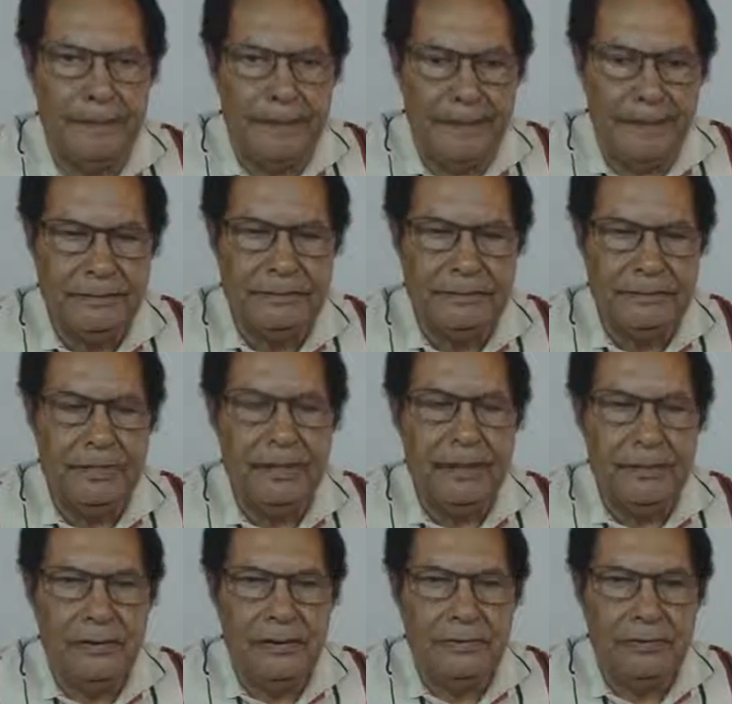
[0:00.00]
rate,
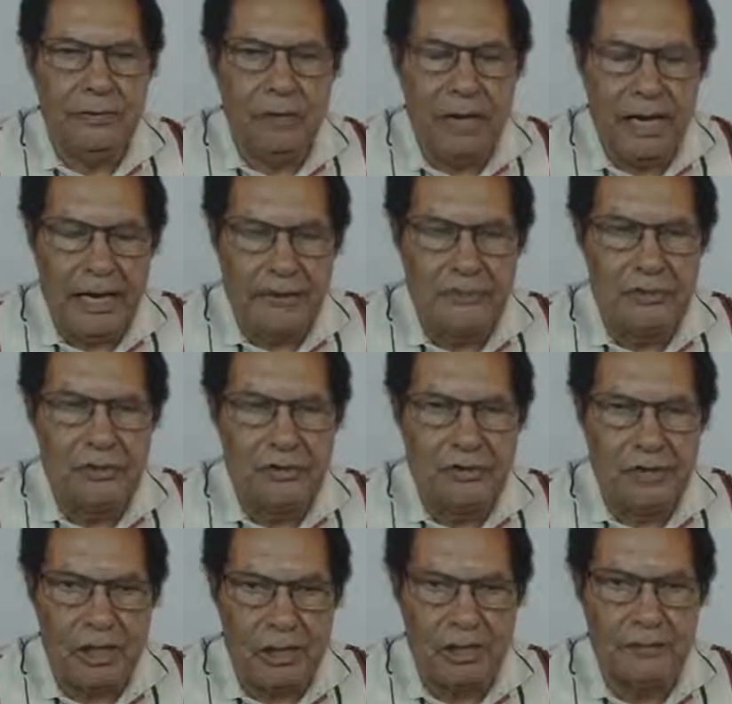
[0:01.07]
you have to
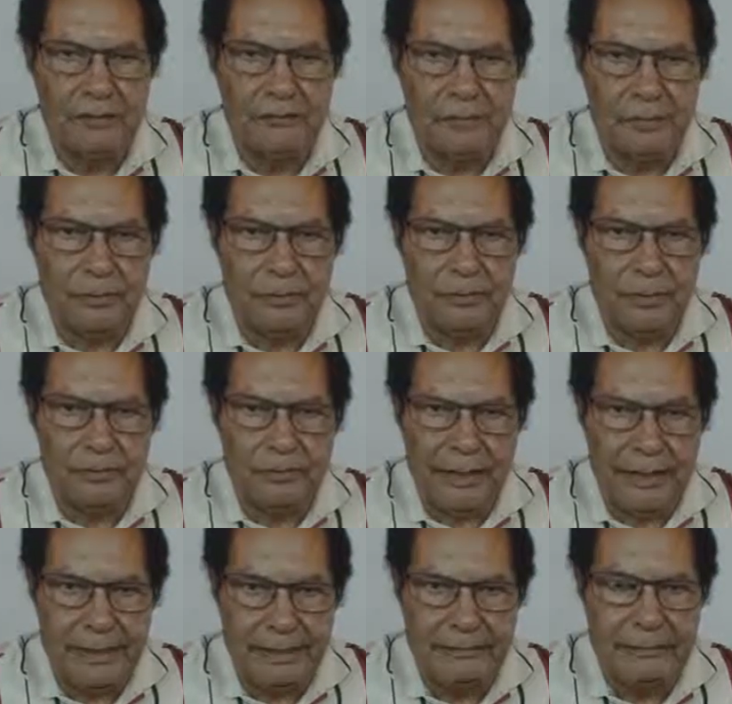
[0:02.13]
start from
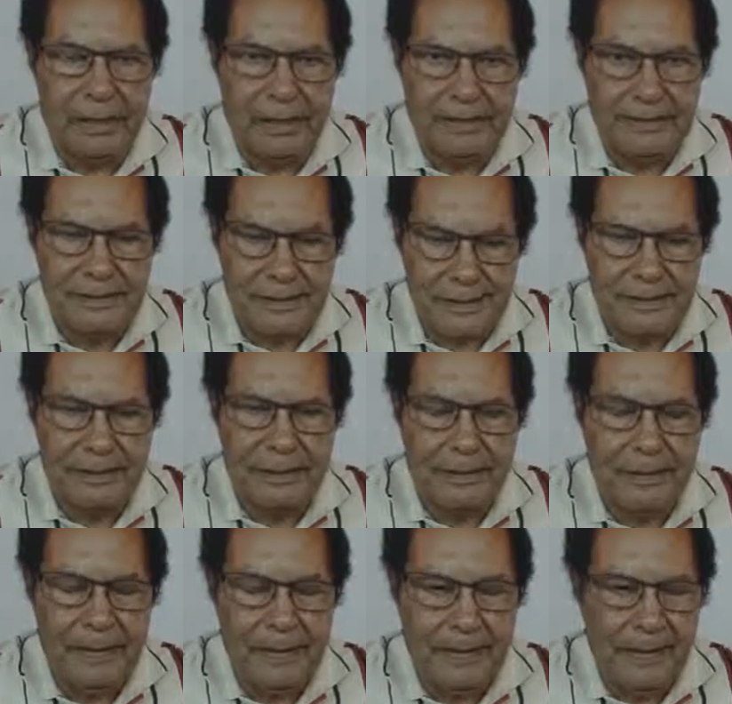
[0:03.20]
the head box
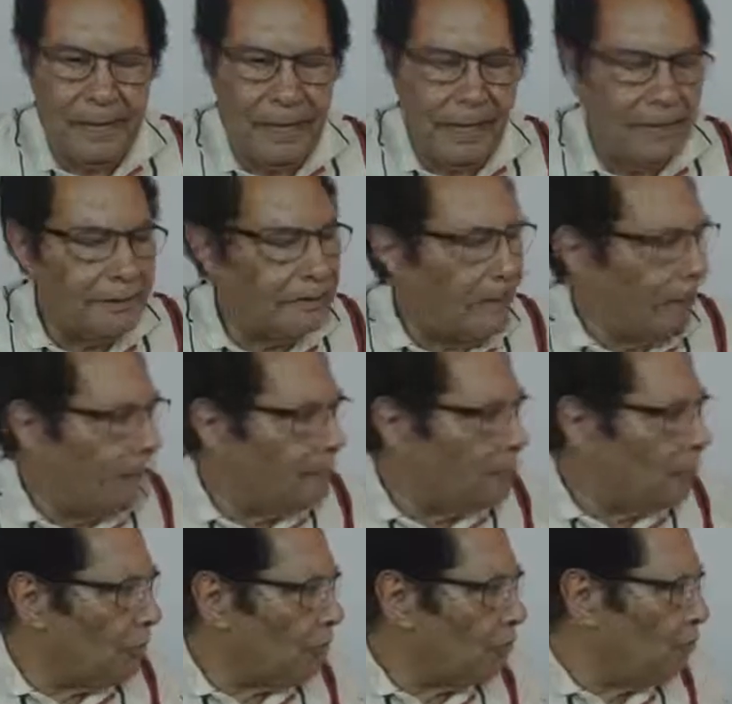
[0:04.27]
area. And I
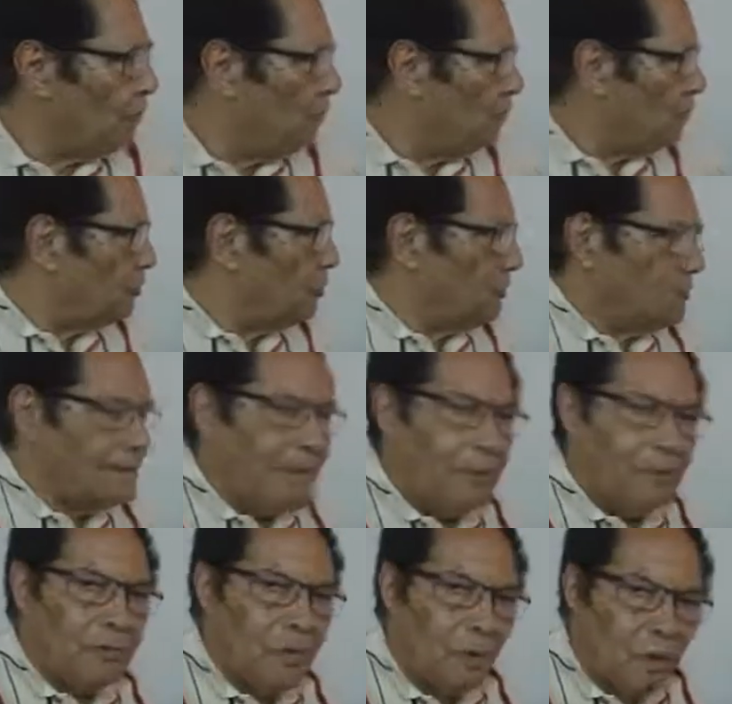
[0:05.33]
am going to put
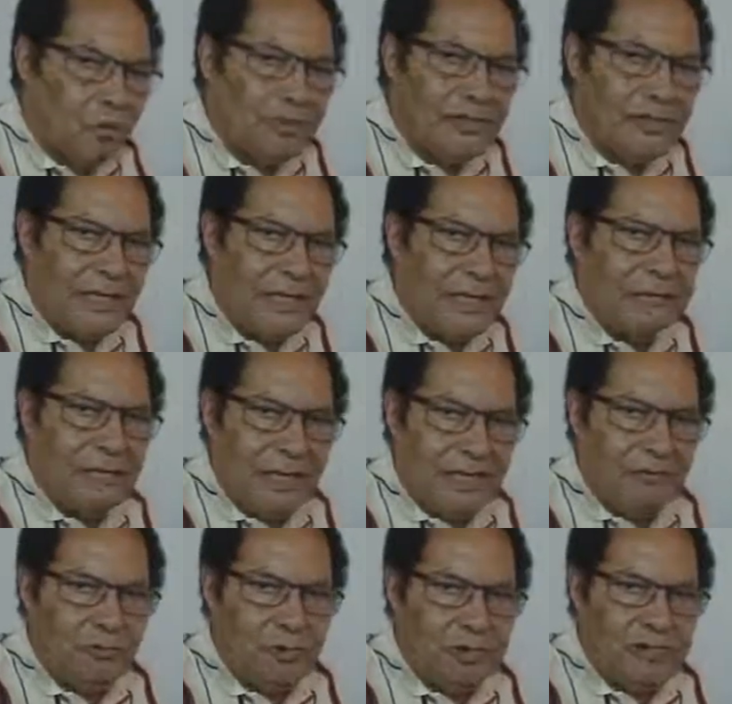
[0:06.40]
some quotes and
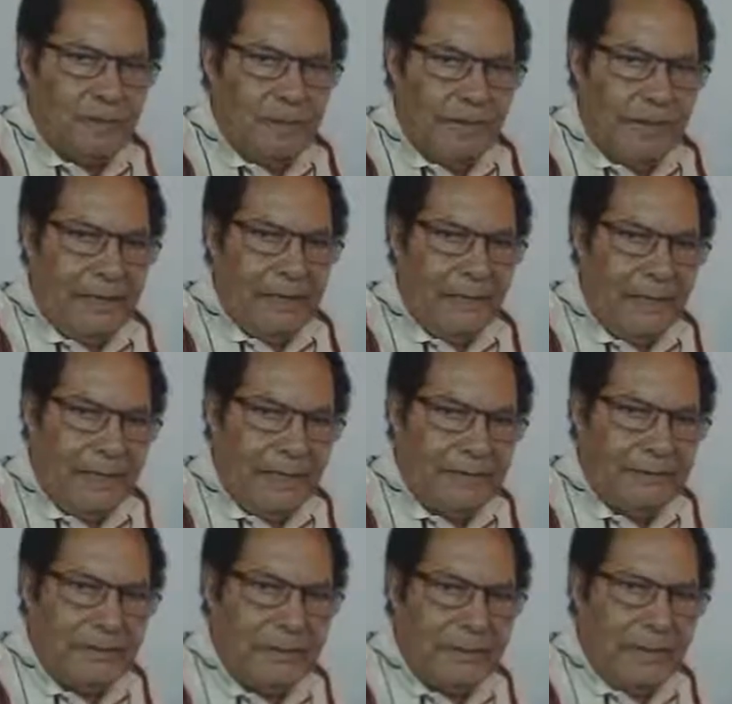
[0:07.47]
try to explain
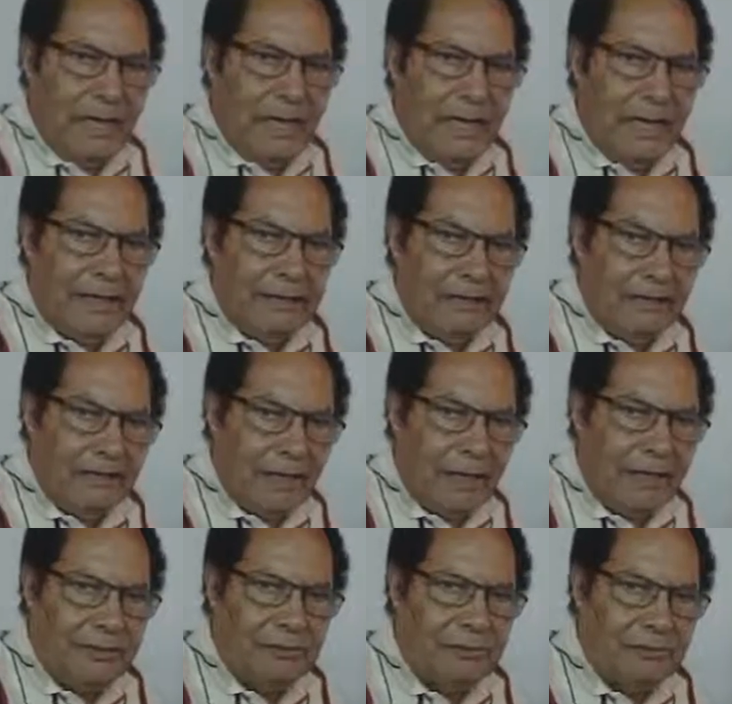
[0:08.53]
that and
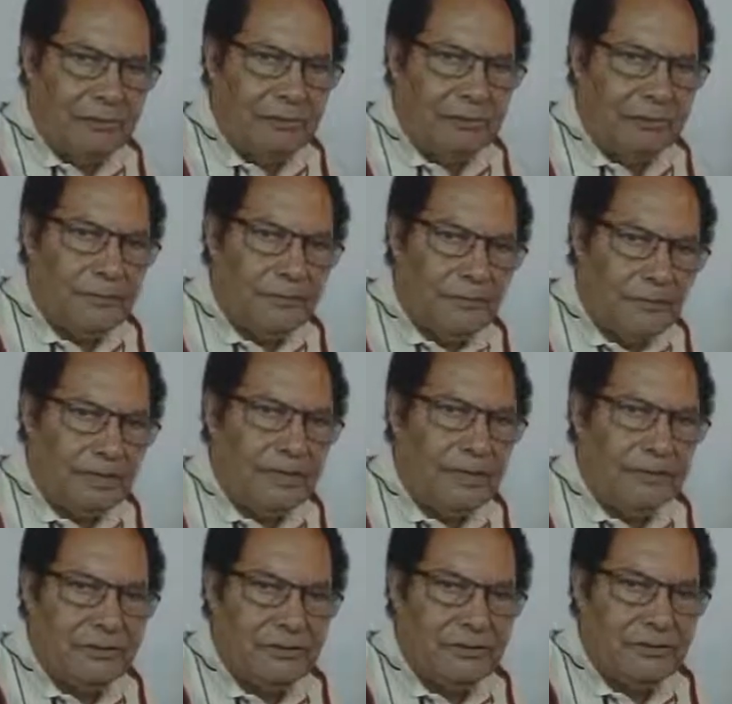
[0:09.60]
try to fit
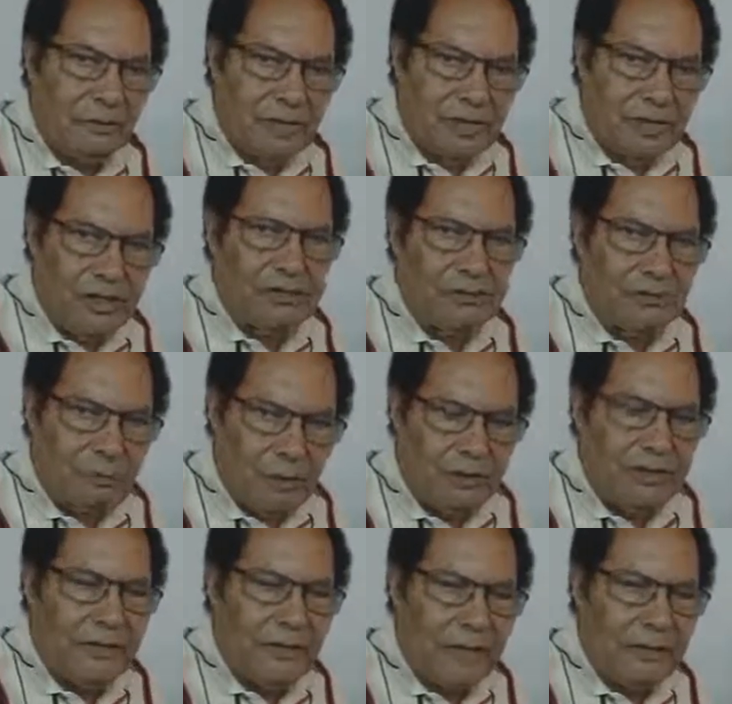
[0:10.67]
it with
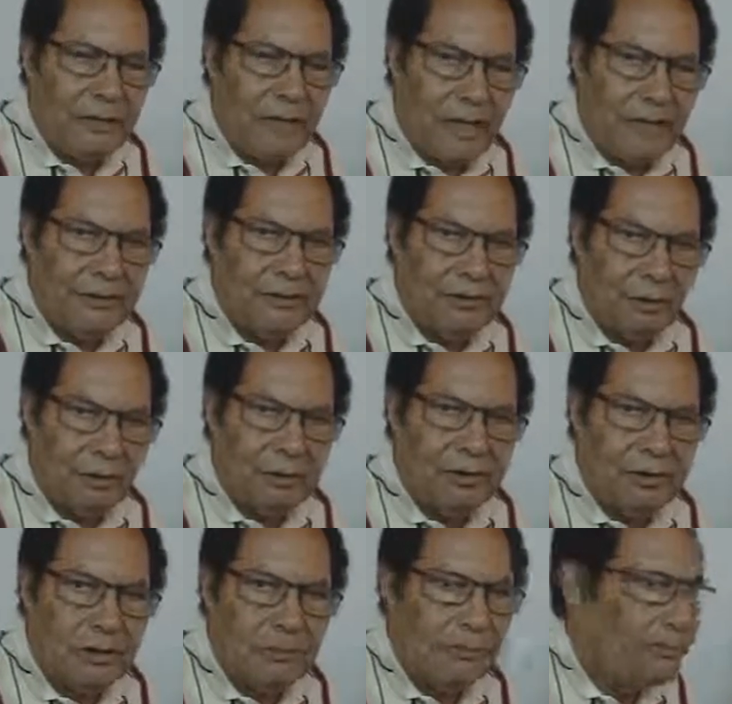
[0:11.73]
whatever I talked